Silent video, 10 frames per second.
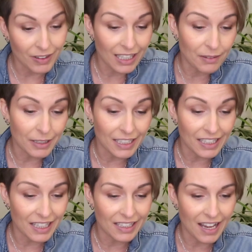
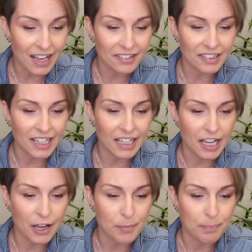Anyway, it has like
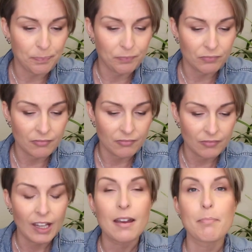um,
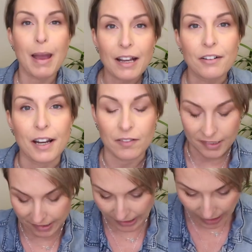
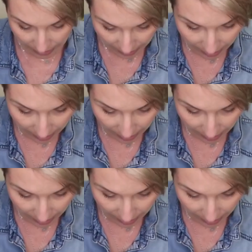backgrounds in it.